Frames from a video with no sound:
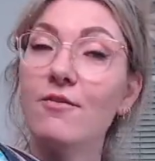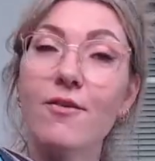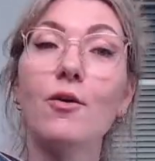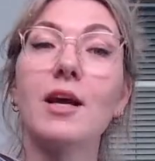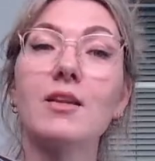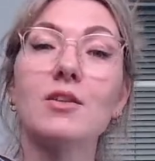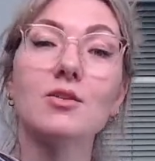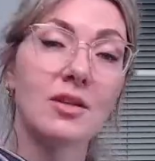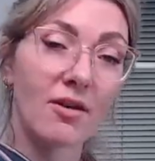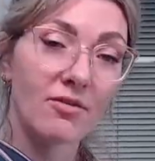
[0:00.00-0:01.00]
faux leather,
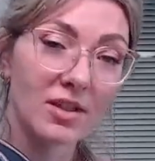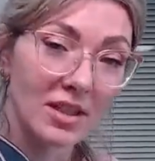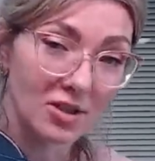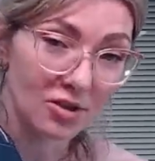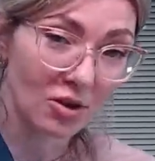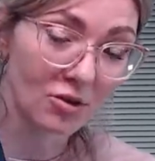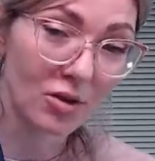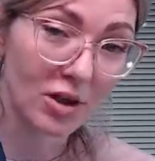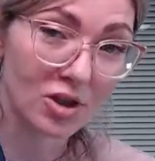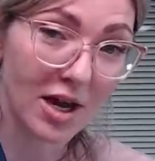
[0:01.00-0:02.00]
you definitely need to go
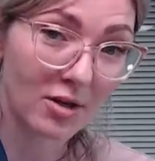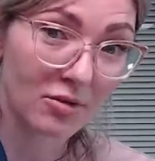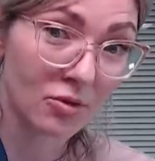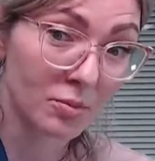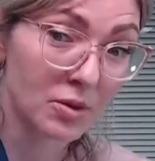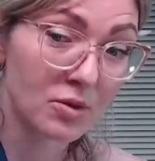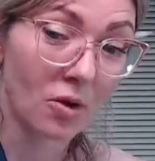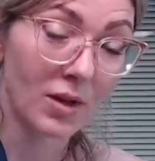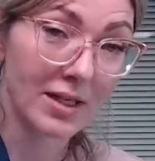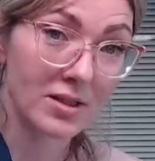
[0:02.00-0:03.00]
to our chatter group.
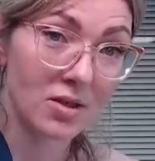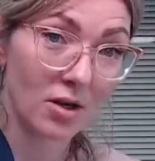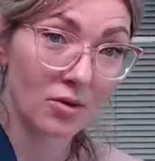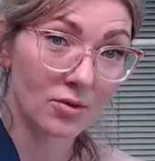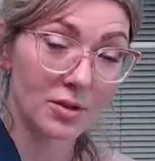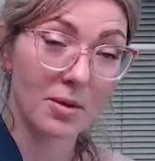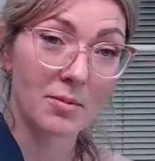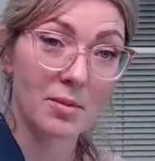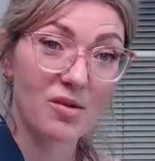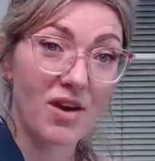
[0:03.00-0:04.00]
Sew let's talk hosted by
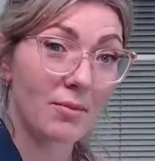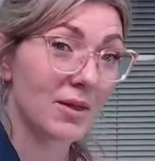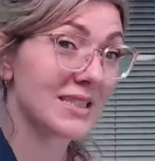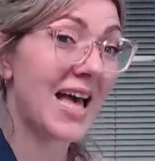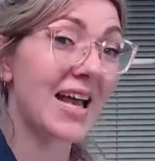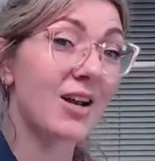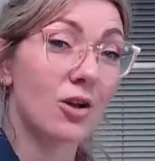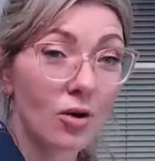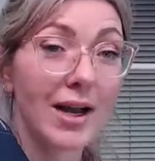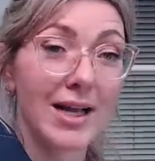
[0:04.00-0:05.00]
Mimi Fabrics and
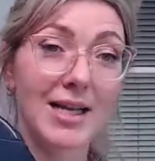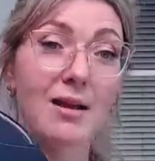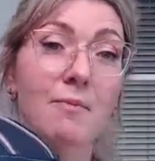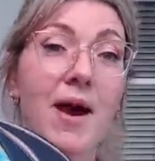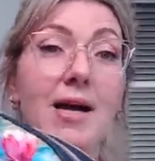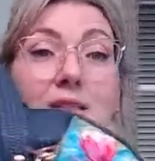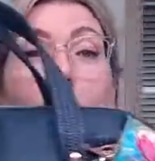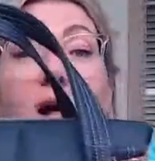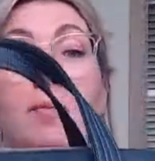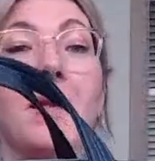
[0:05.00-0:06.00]
look at that bag as
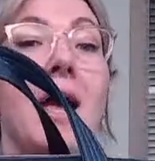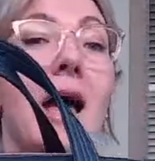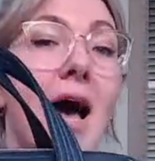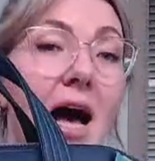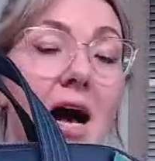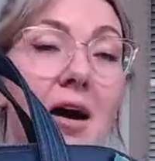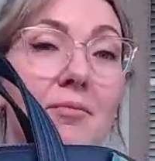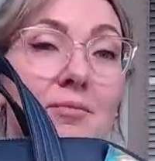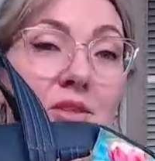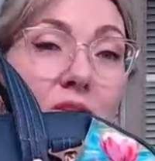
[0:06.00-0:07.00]
well.
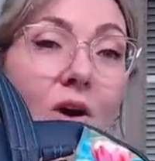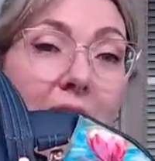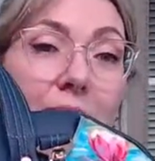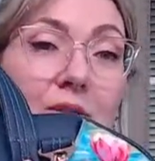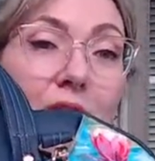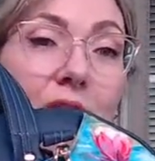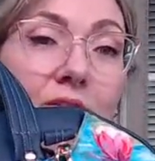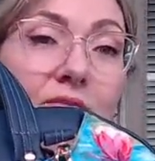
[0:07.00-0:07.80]
Um, so absolutely